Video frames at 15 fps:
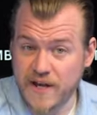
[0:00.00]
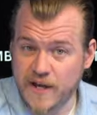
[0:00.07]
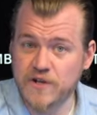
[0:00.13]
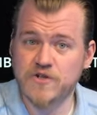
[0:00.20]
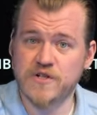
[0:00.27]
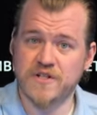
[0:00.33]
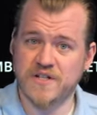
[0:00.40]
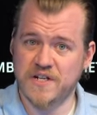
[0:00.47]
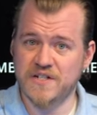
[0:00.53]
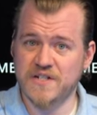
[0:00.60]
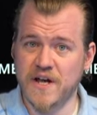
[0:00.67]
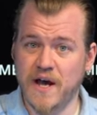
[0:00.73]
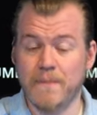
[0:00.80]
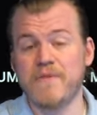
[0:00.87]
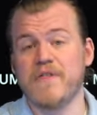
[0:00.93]
inches in
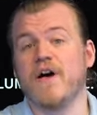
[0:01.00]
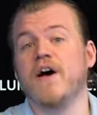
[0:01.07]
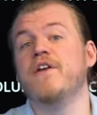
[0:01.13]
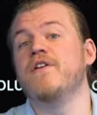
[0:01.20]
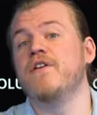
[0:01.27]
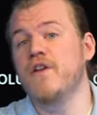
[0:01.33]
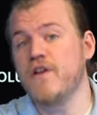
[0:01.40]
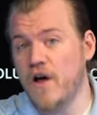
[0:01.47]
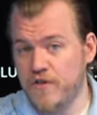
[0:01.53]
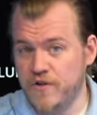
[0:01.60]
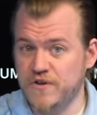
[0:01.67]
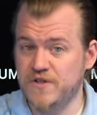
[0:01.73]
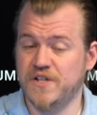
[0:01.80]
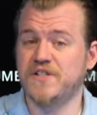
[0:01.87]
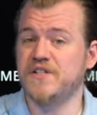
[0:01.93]
depth, another
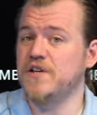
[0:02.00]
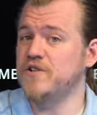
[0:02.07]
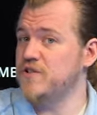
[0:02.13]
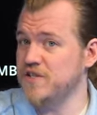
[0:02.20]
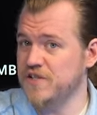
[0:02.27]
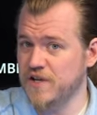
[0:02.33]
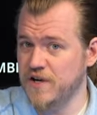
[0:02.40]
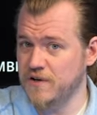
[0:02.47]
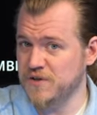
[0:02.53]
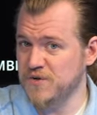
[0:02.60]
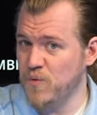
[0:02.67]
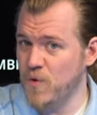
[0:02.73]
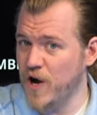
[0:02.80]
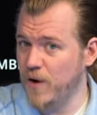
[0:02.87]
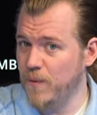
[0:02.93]
6 inches there
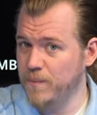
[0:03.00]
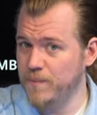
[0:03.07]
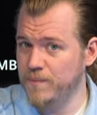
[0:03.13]
as well.